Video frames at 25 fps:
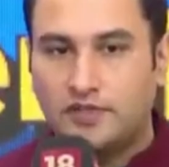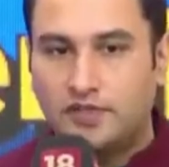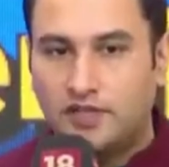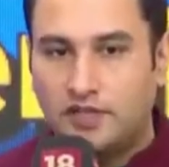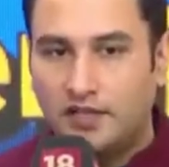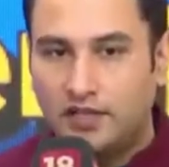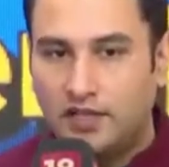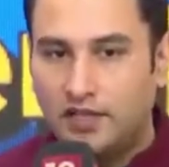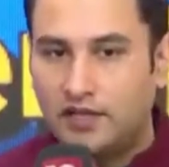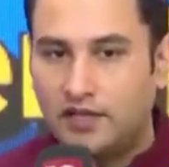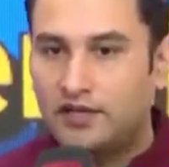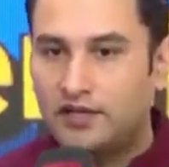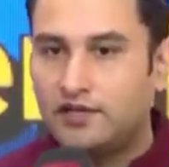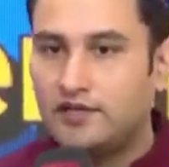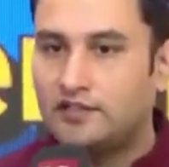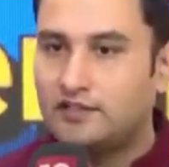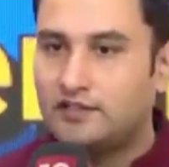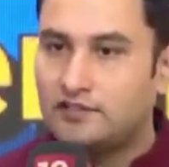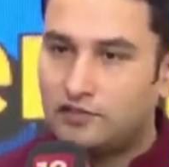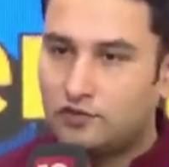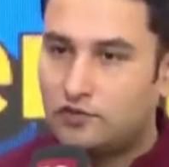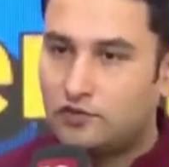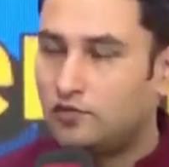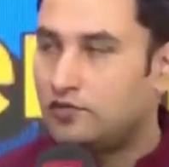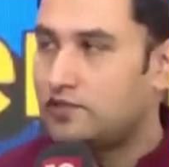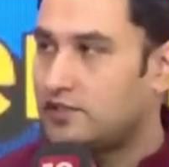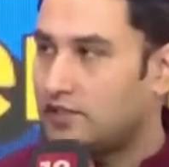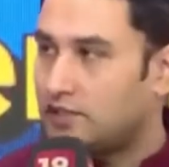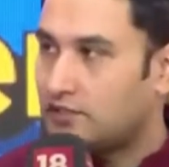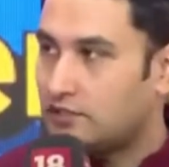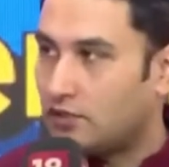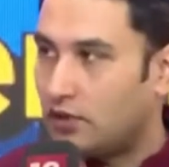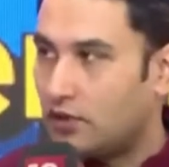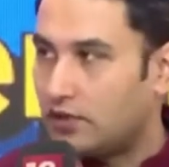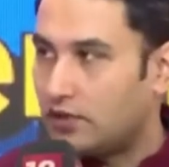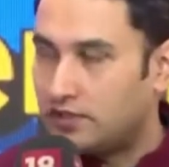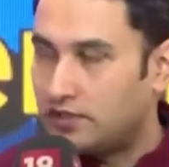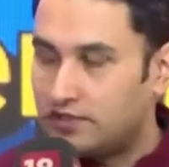learn in schools and
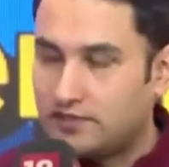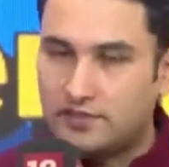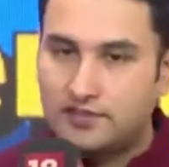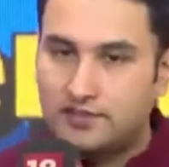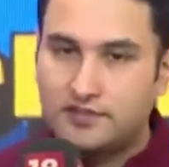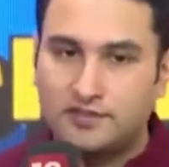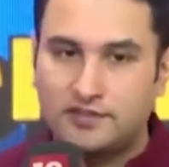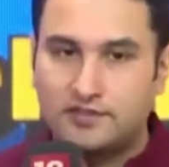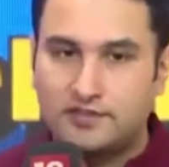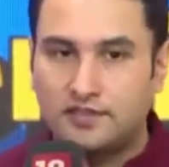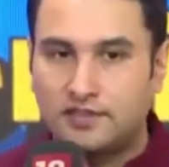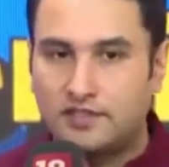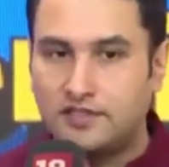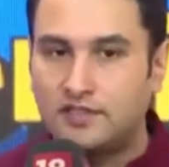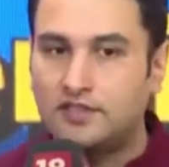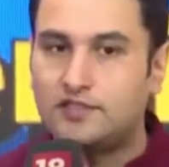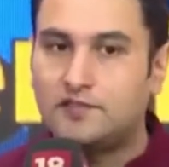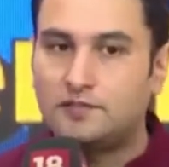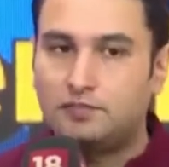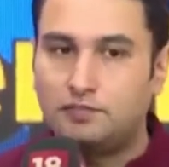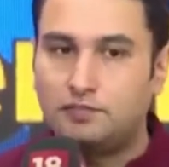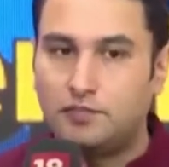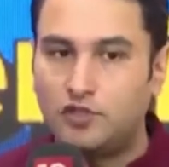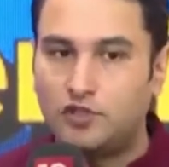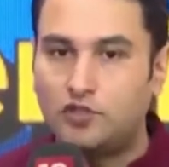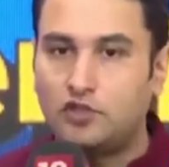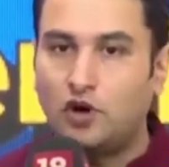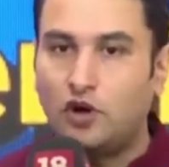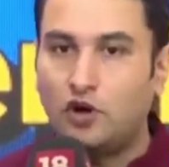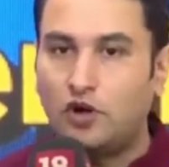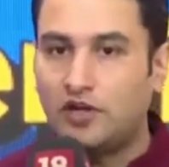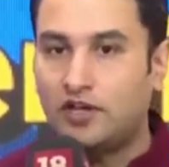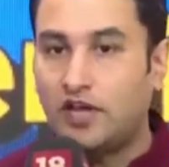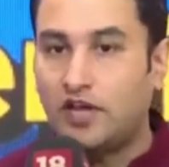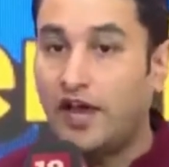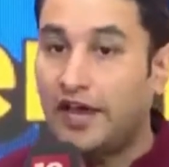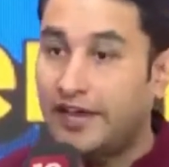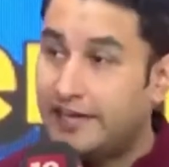colleges is
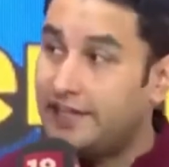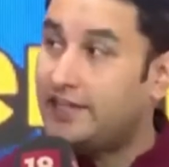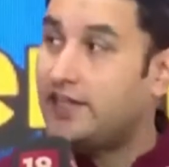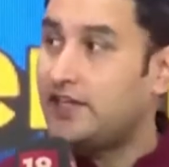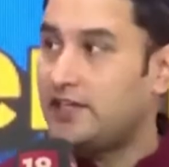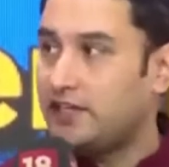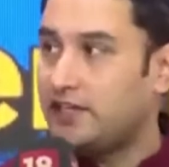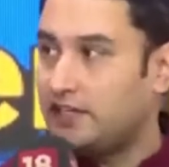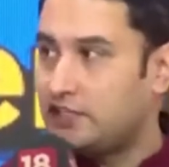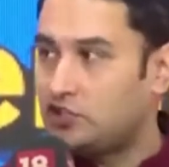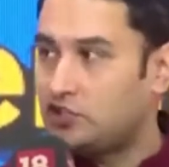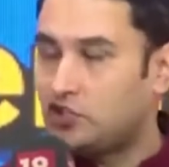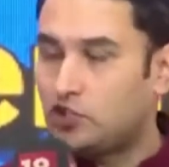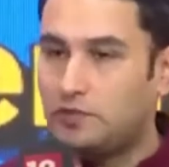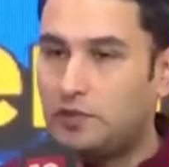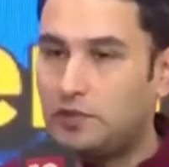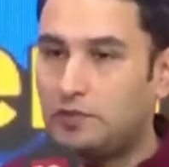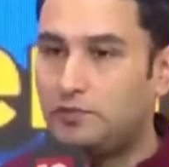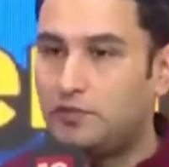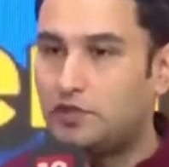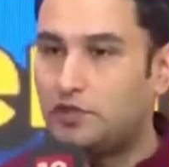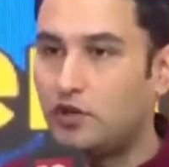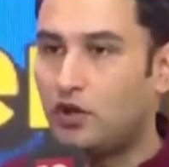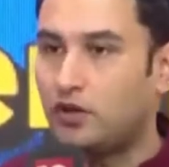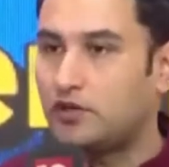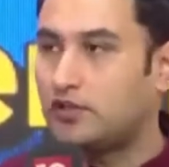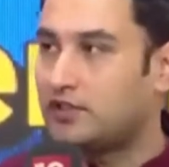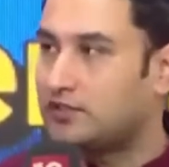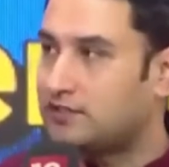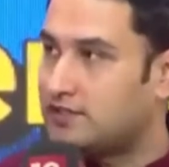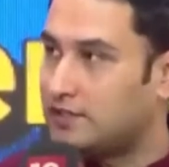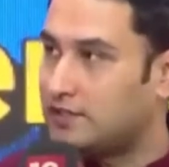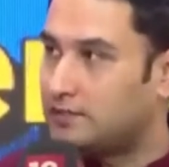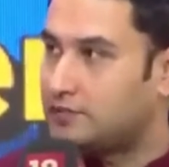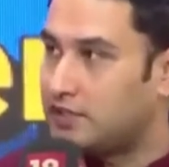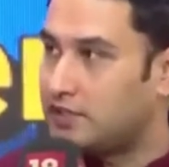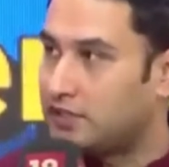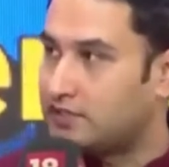beyond, ideally it should be beyond the
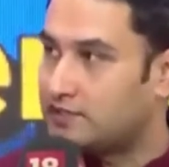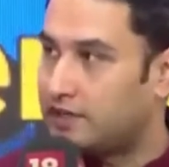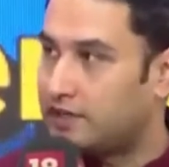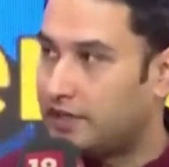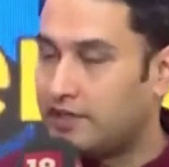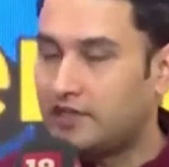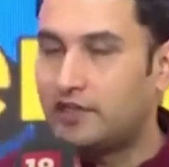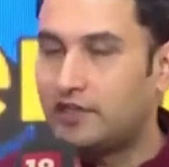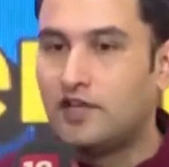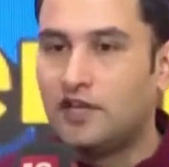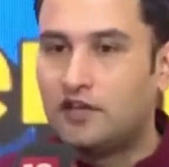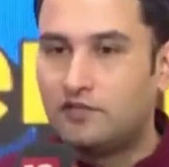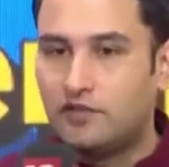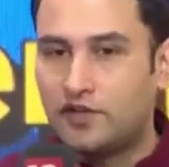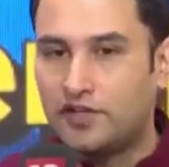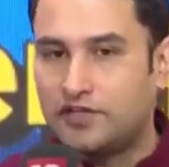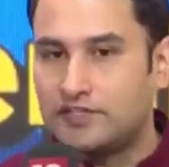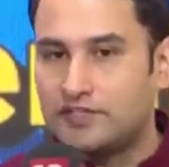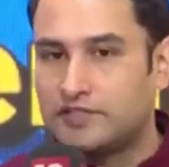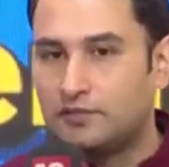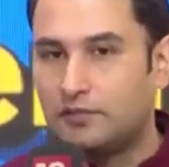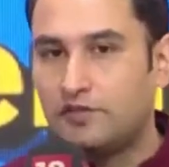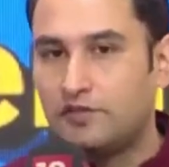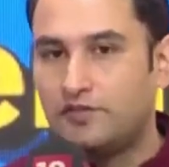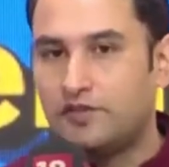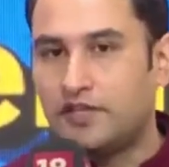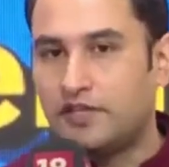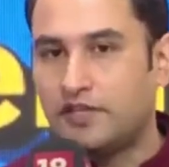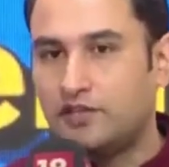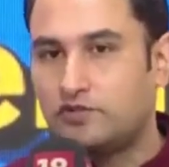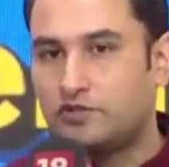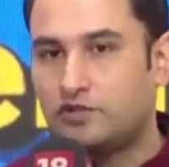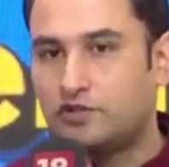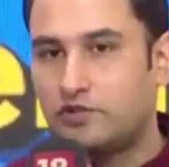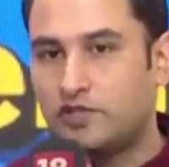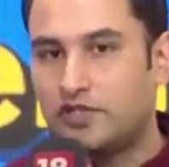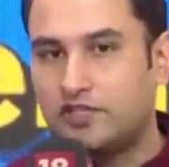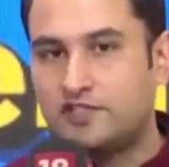subjects, right? For example, when I
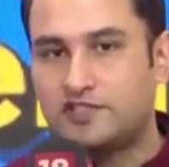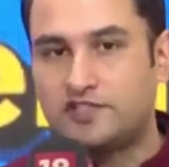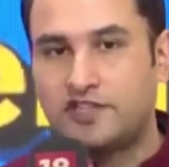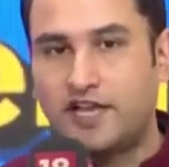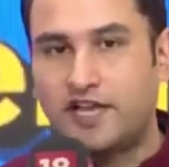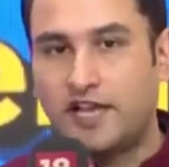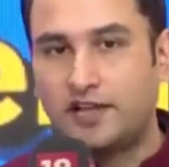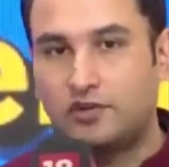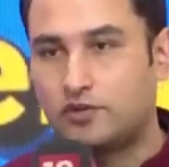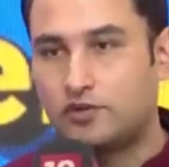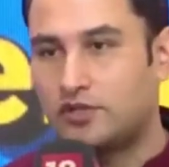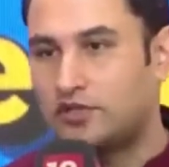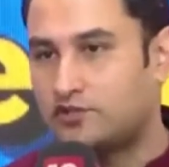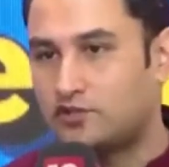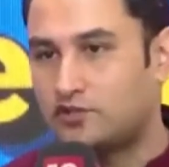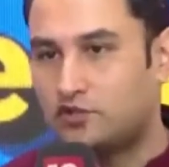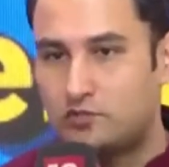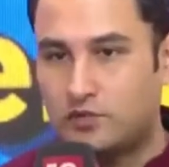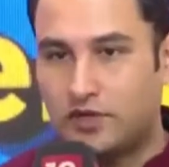used to teach calculus to